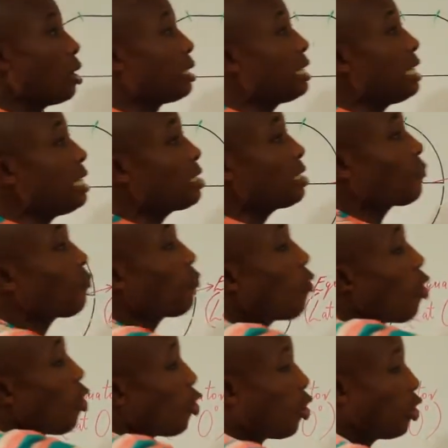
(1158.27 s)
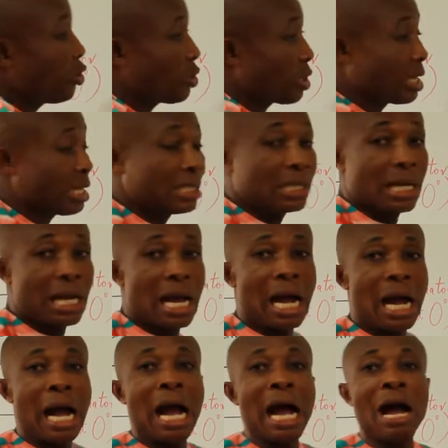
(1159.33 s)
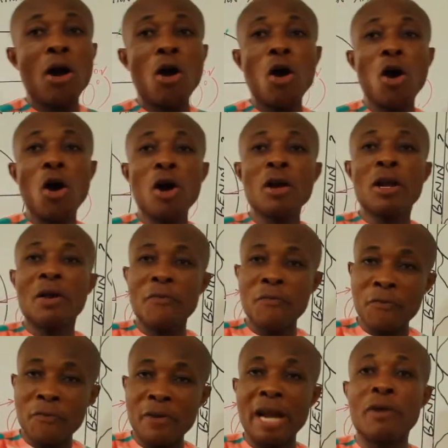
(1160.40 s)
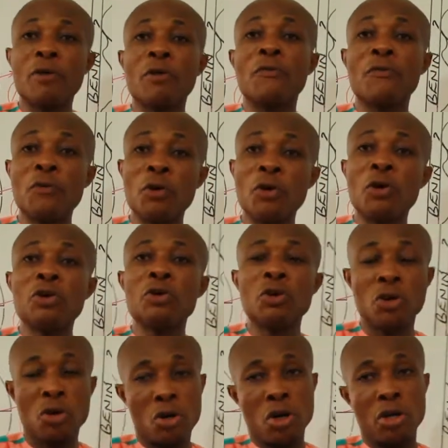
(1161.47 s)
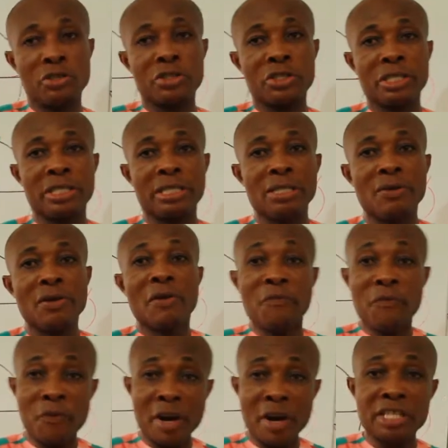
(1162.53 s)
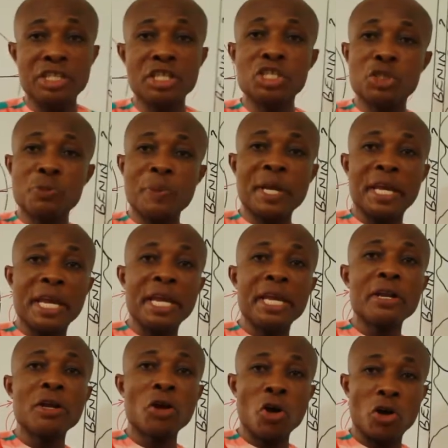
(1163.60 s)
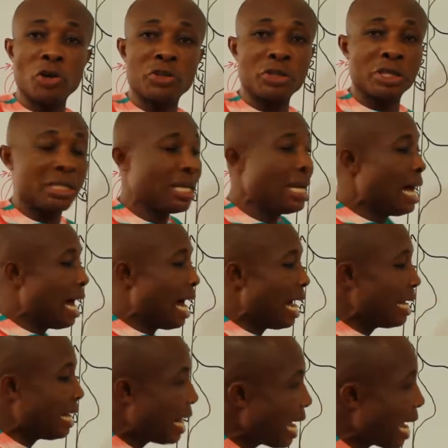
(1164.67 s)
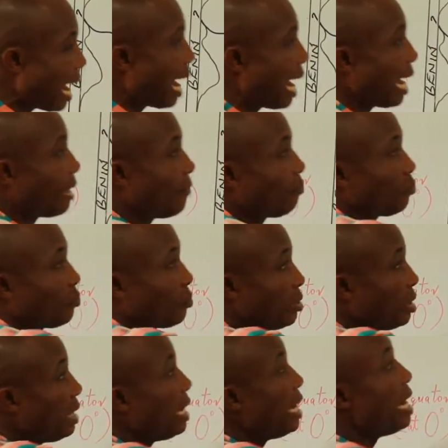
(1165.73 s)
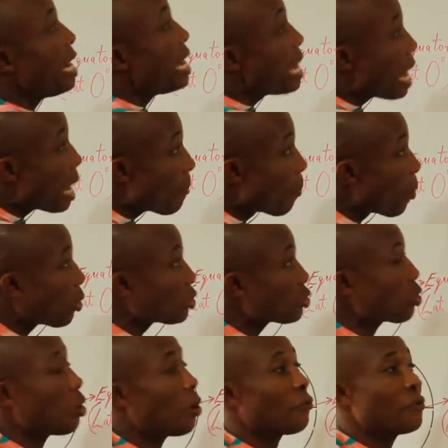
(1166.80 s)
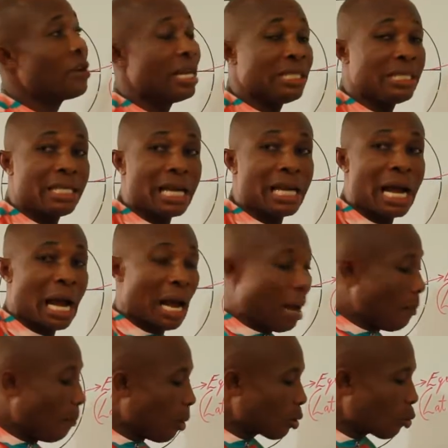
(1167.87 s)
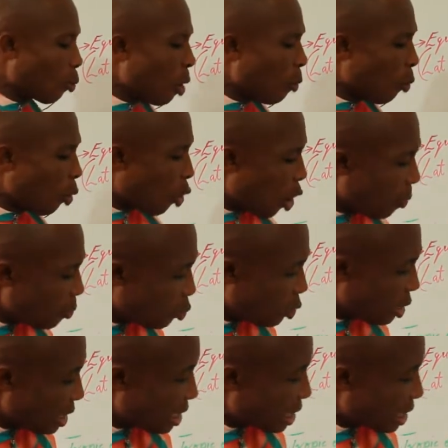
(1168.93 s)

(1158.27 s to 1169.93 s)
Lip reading: These 4 countries are all Francophone countries, French-speaking countries, and they are the neighbors of Nigeria. But when we come to the